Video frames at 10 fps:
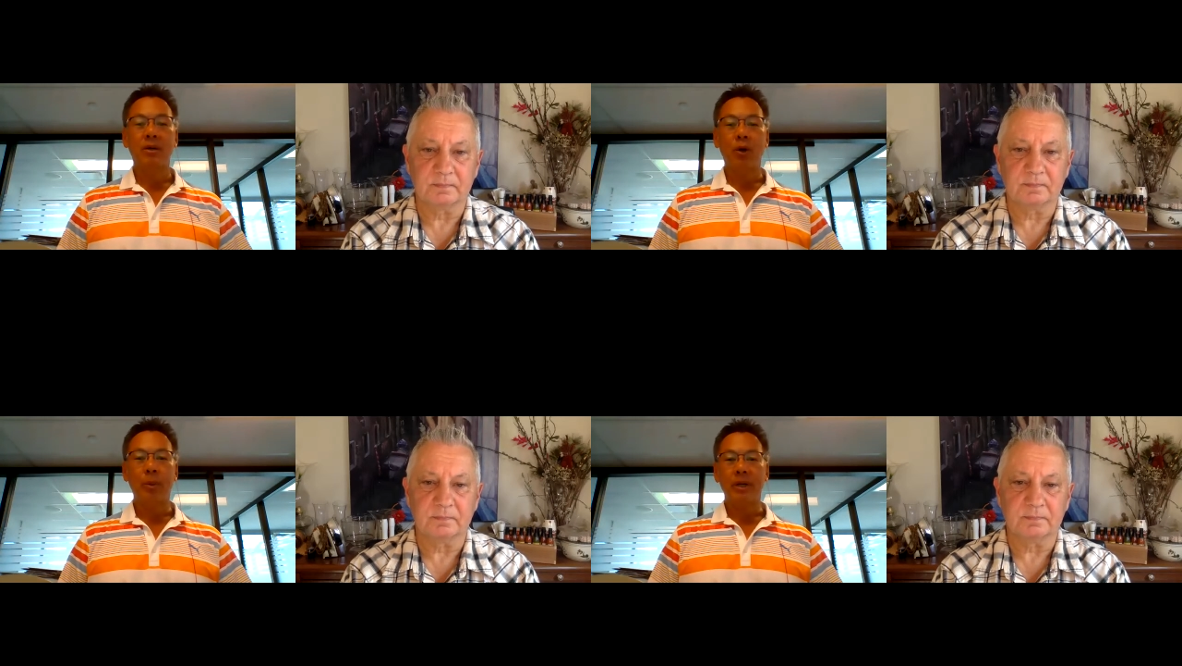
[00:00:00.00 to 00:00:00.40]

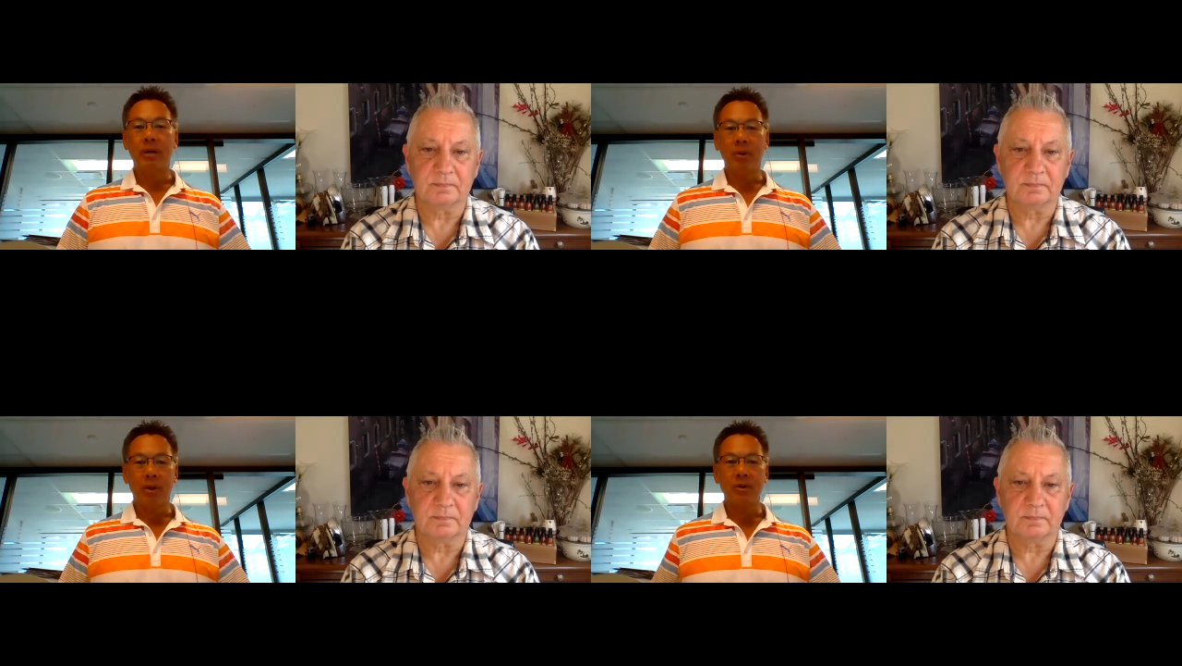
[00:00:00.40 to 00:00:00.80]
Speaker 1: opening up
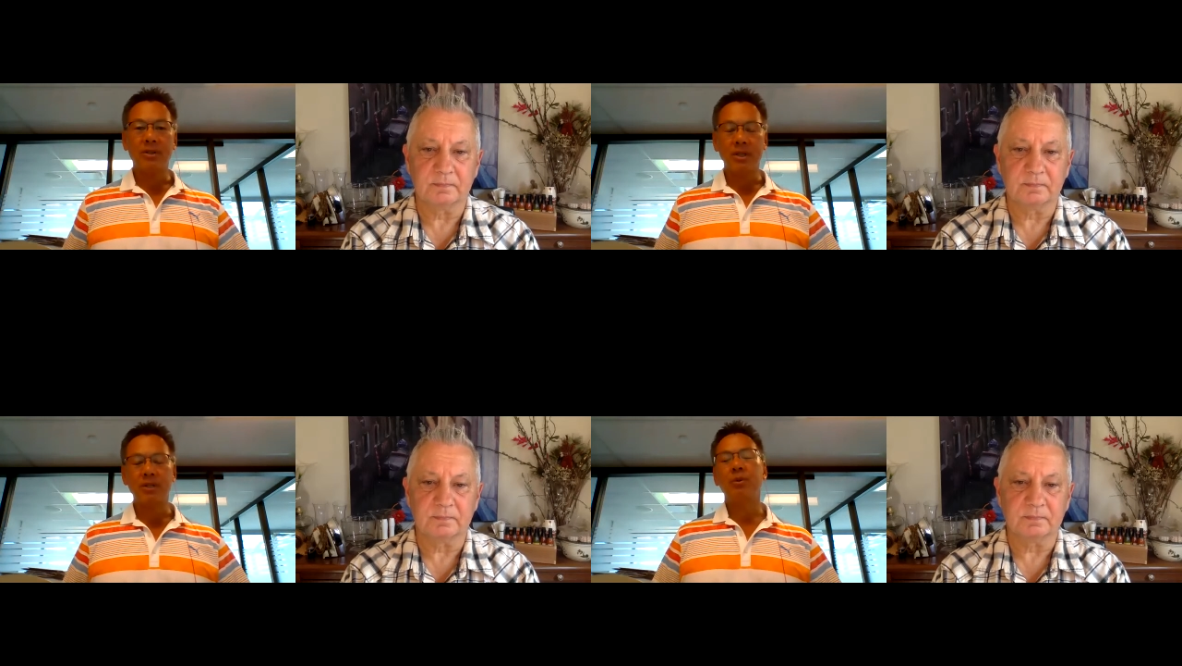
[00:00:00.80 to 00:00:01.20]
large
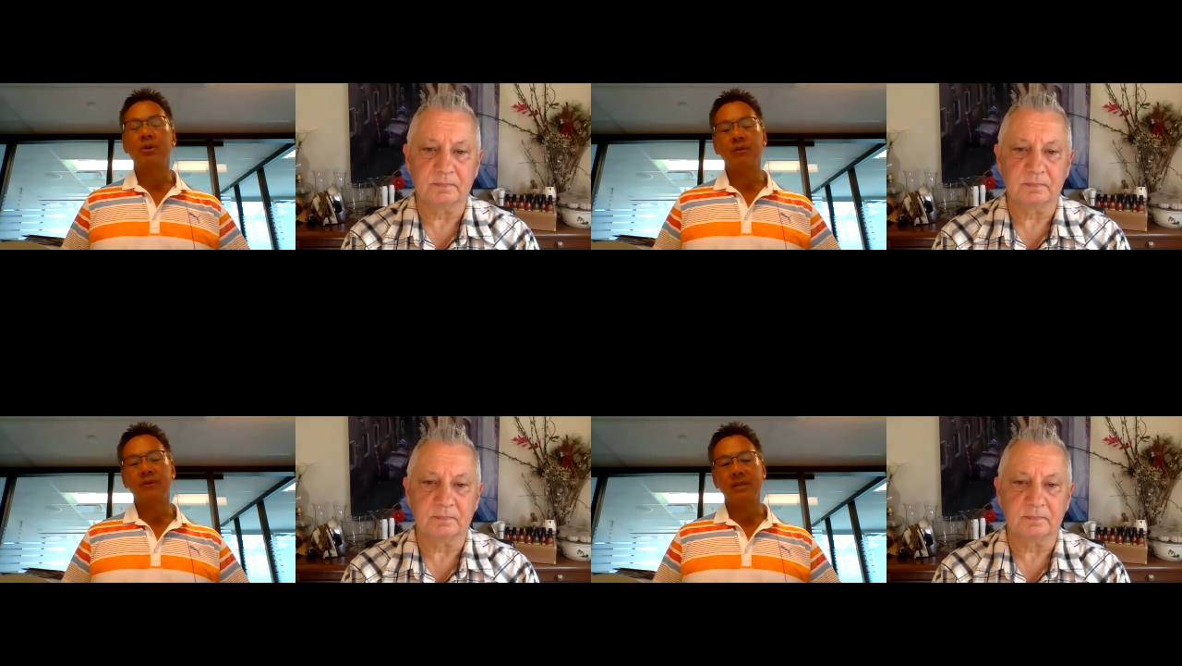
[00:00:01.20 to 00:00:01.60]

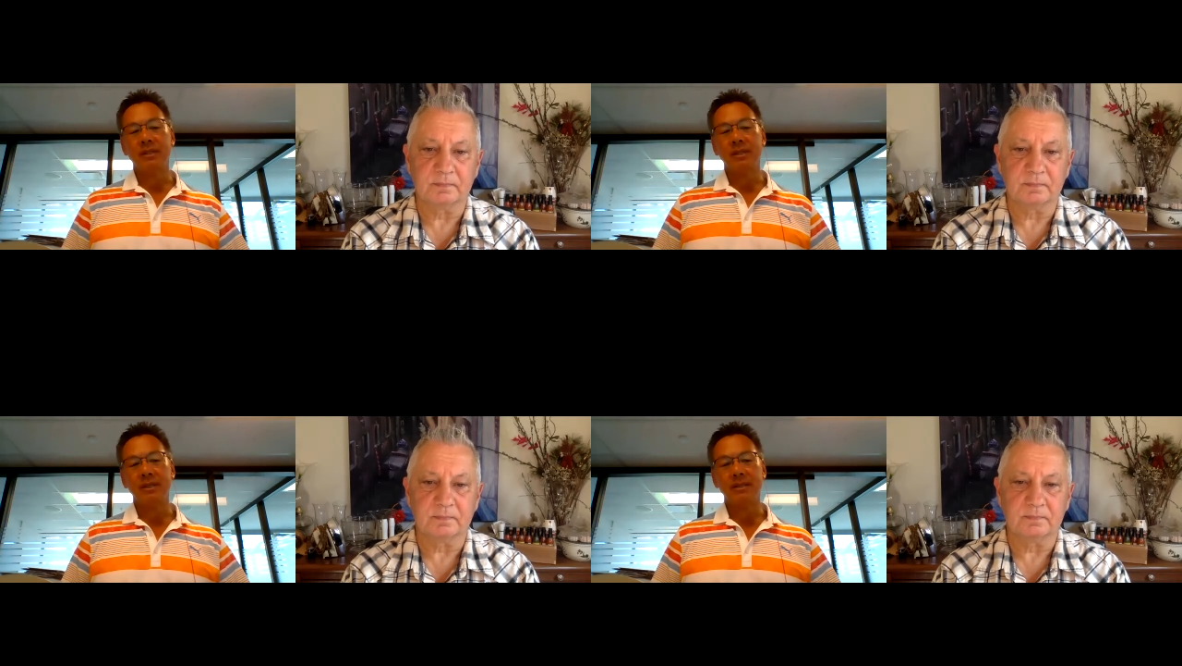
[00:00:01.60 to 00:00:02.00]
distribution
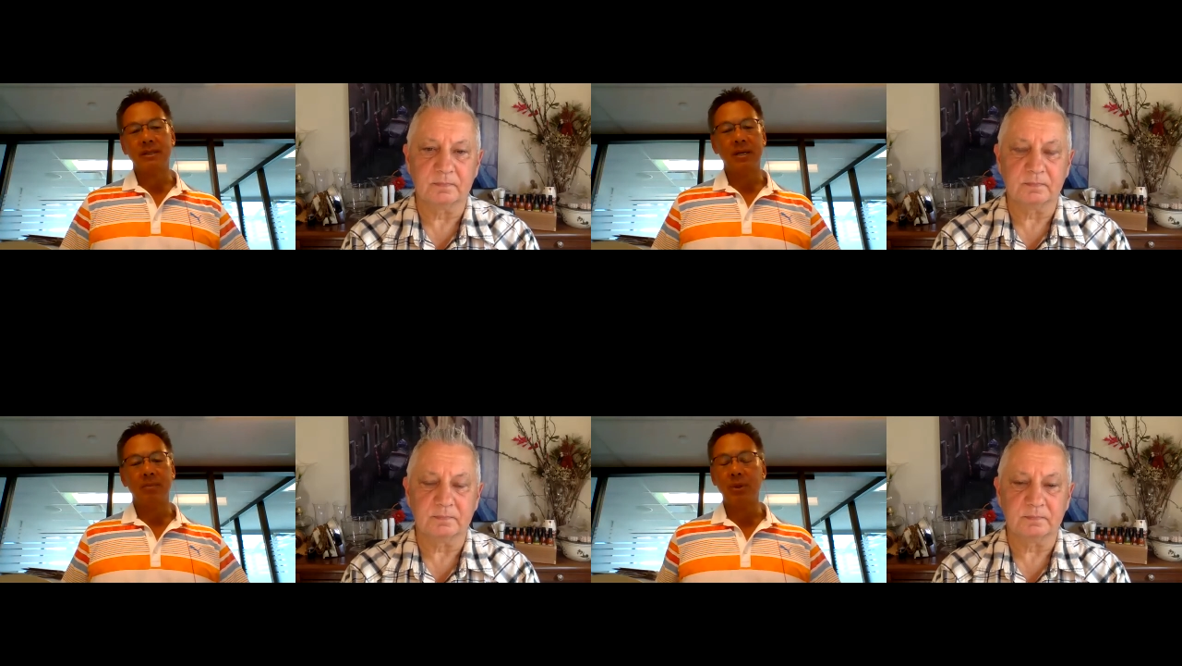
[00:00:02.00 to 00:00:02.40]
facilities.
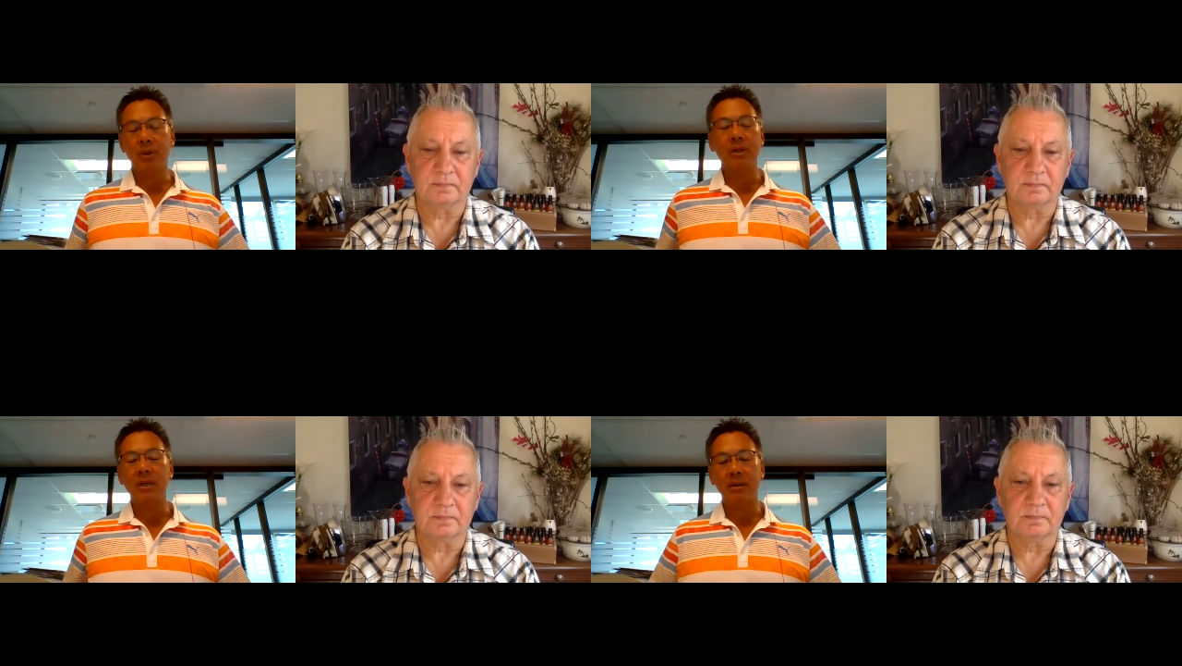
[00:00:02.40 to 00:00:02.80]

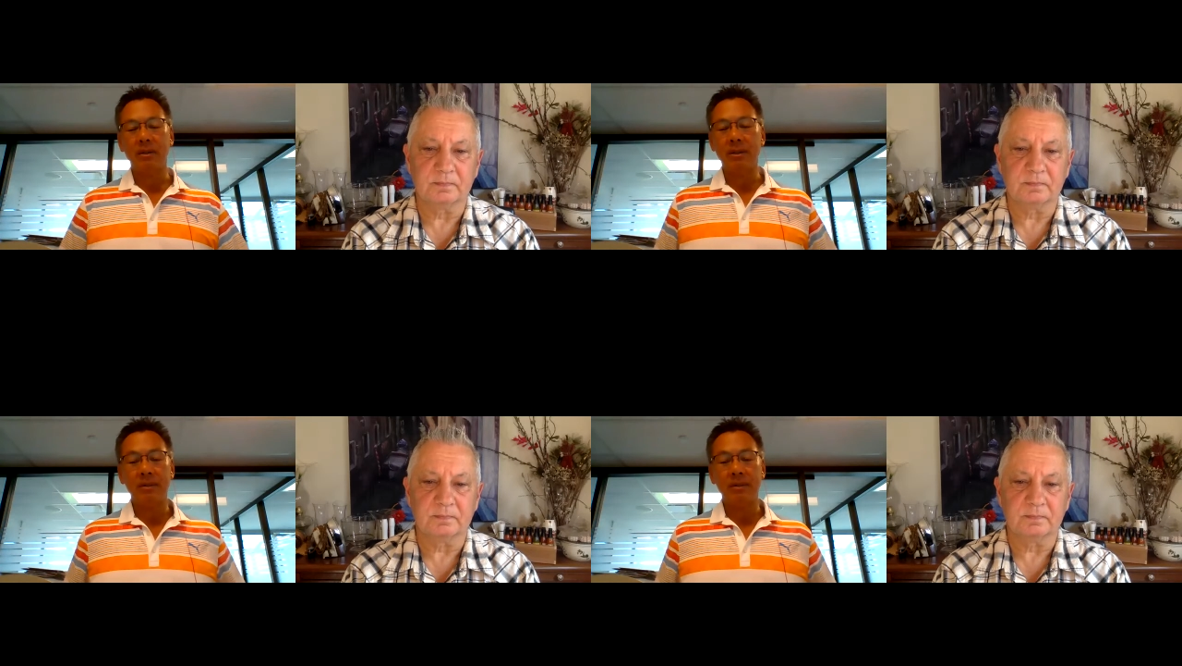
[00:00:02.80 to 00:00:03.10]
purely,